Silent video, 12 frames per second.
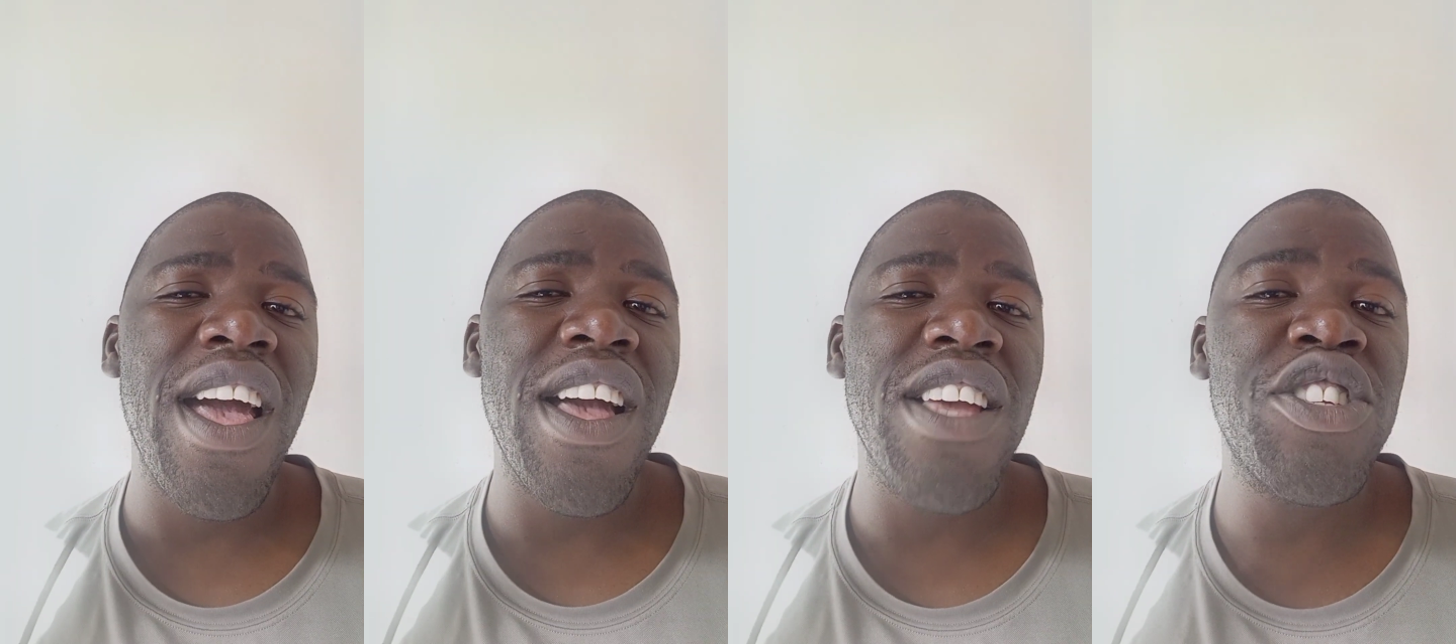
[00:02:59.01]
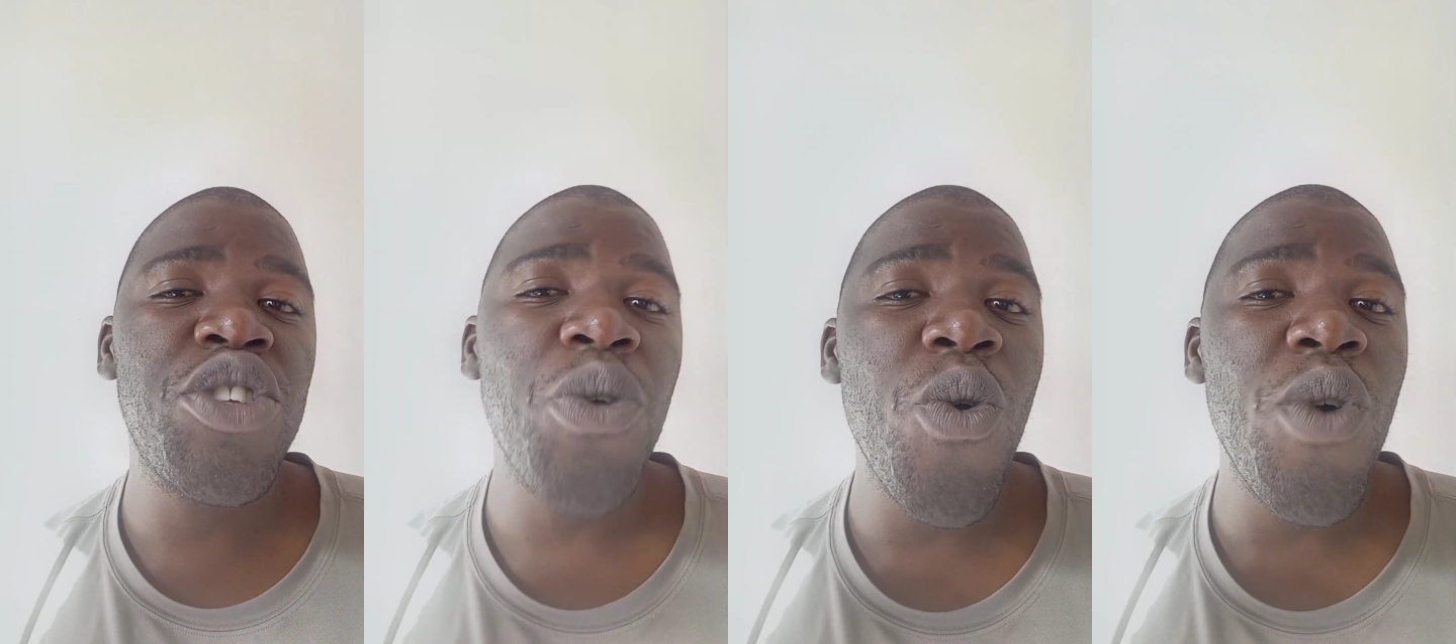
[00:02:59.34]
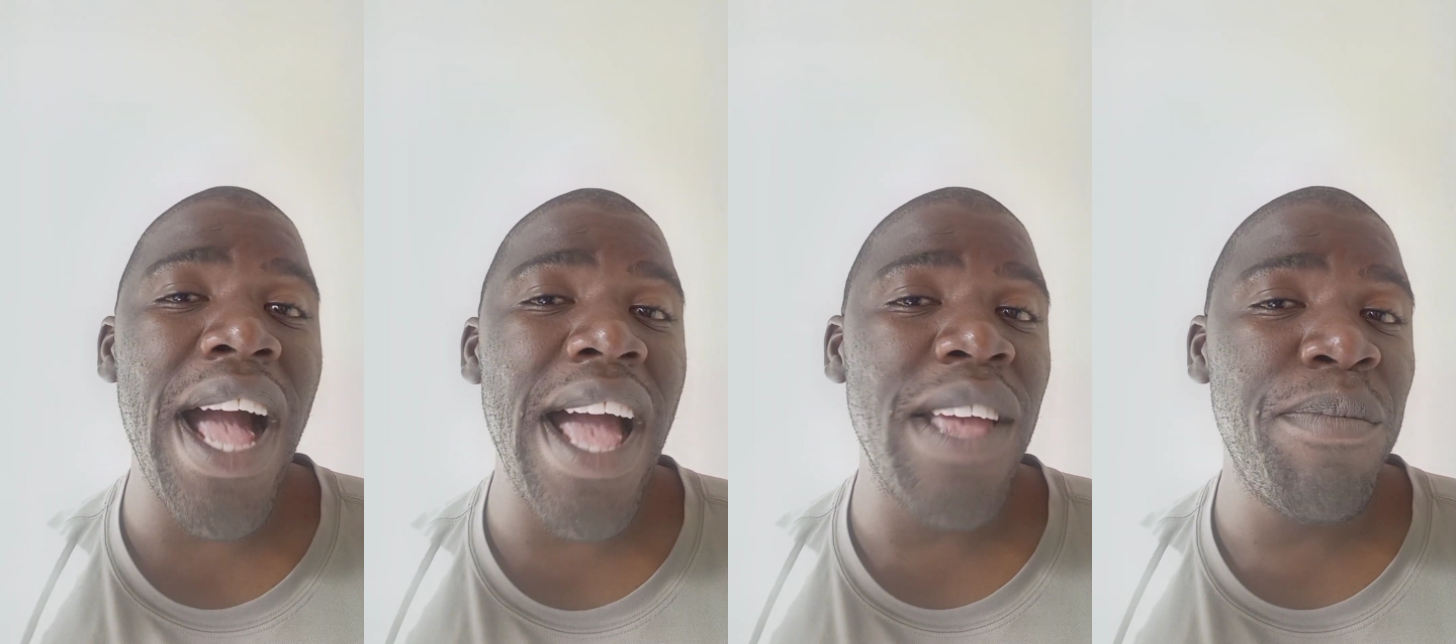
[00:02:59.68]
stroke
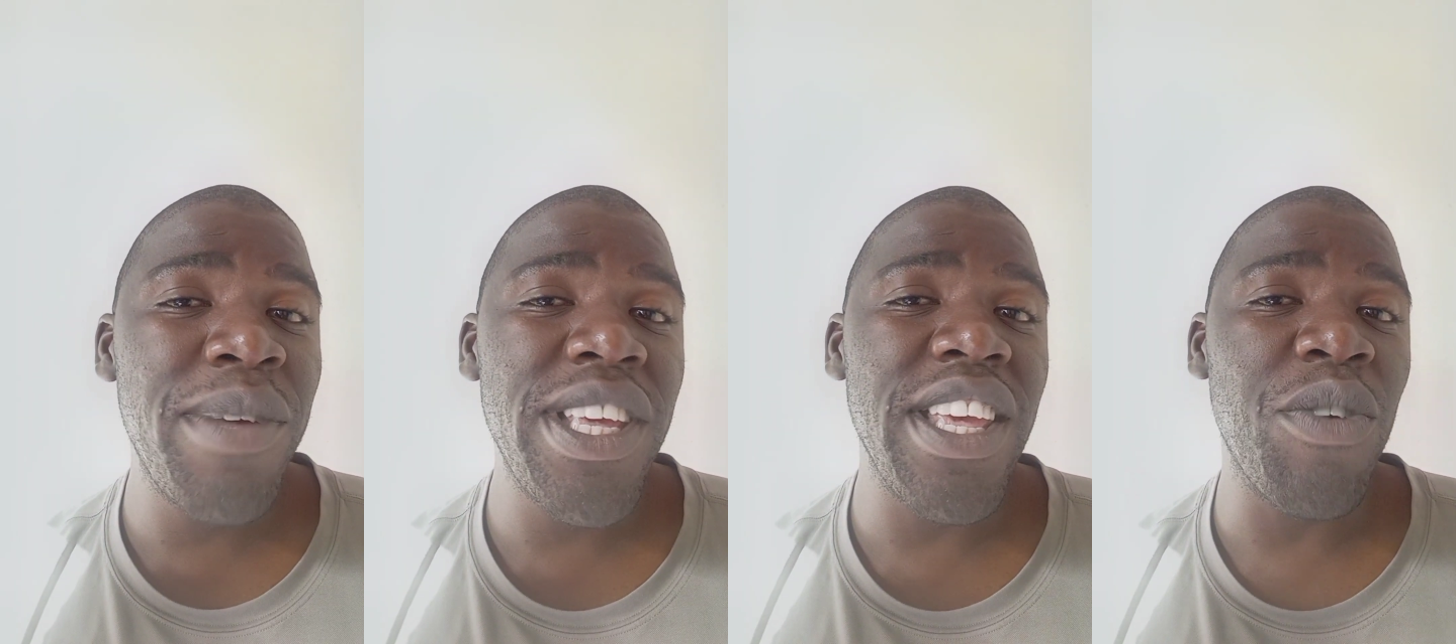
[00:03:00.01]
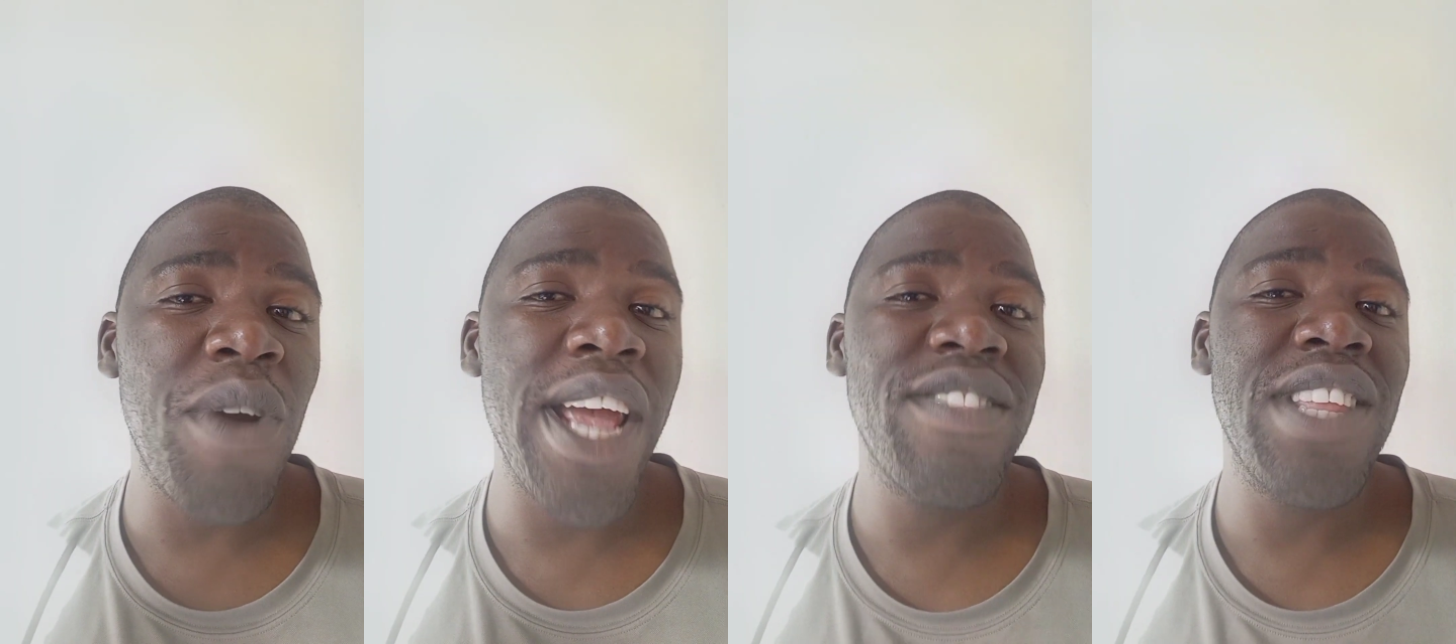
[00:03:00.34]
IP, right? The